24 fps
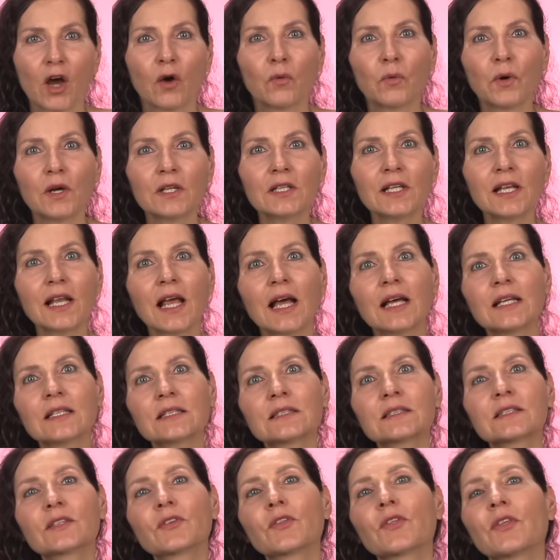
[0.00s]
One
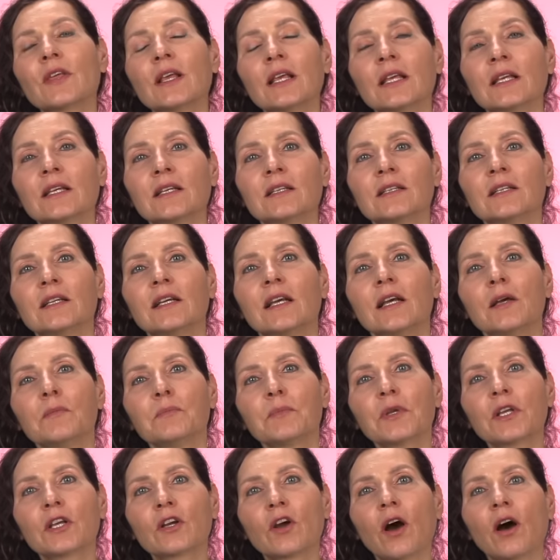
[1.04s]
last thing,
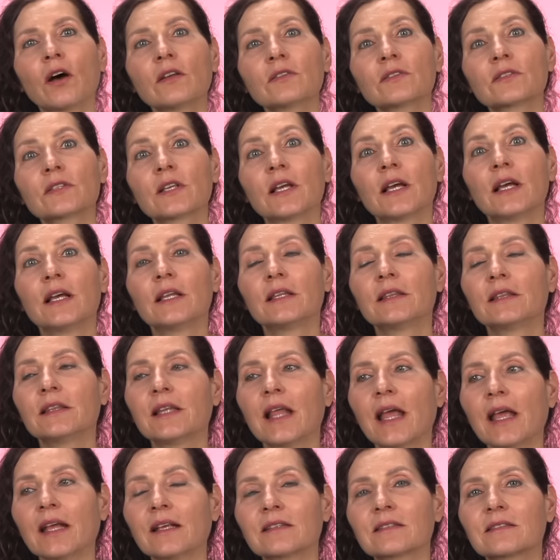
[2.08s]
because
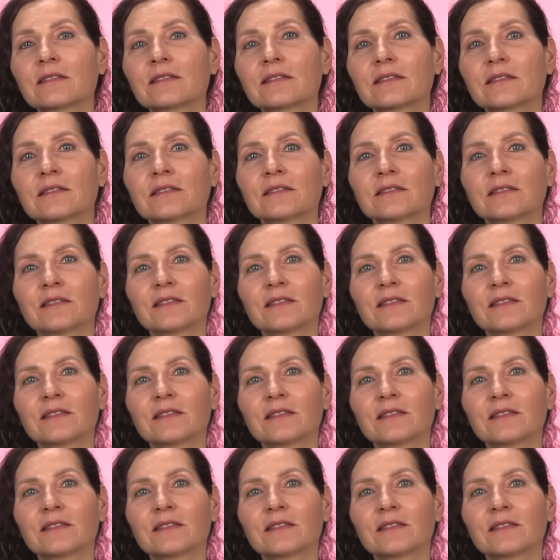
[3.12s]
next